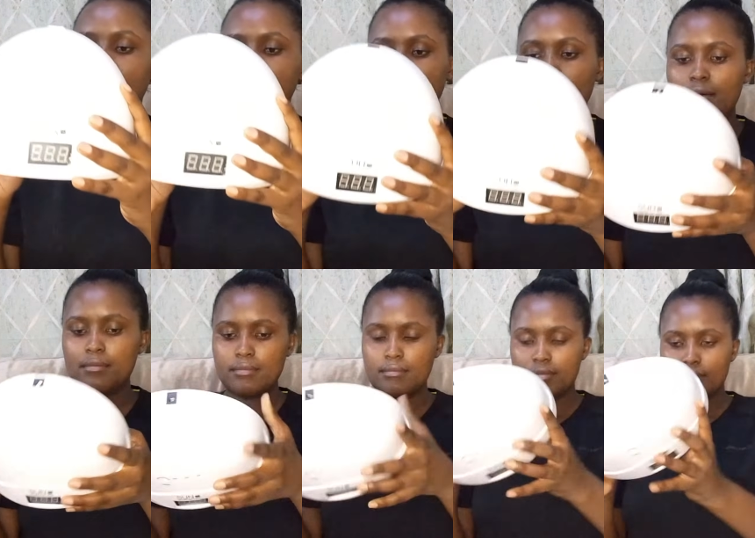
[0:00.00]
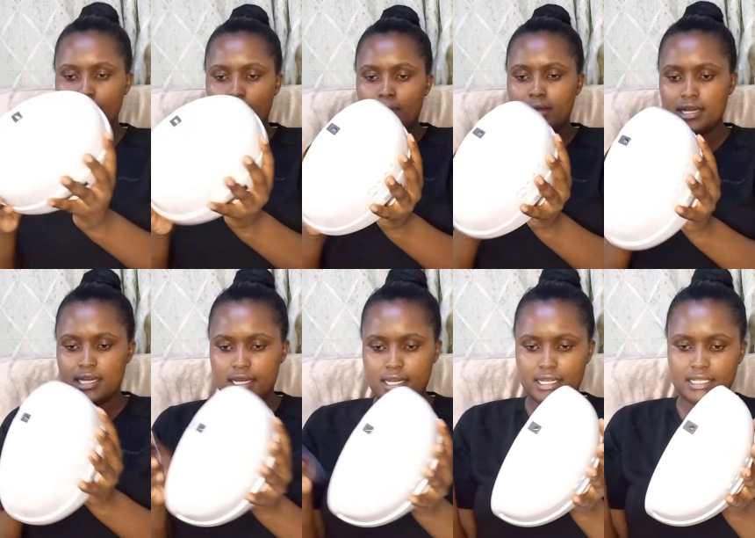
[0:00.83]
Some
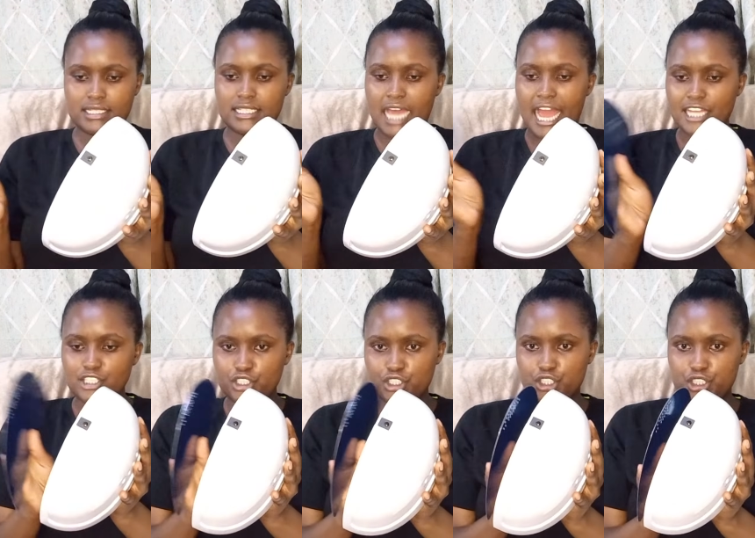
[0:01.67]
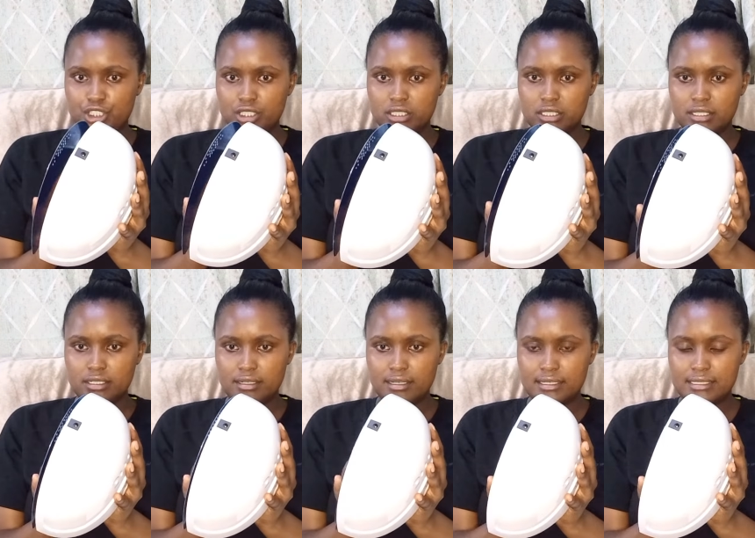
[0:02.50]
were touch,
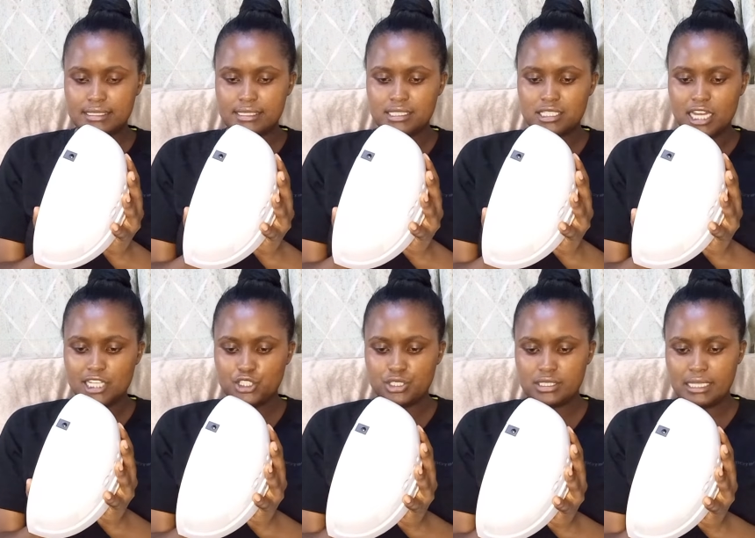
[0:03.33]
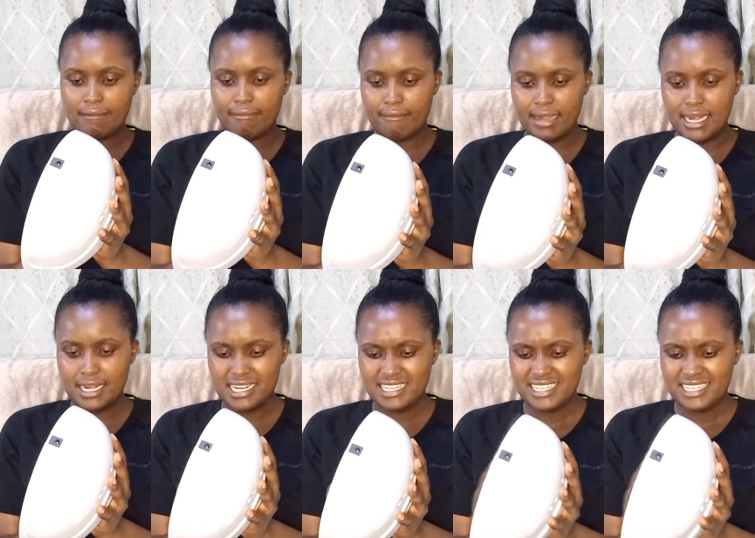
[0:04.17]
like it's touch screen,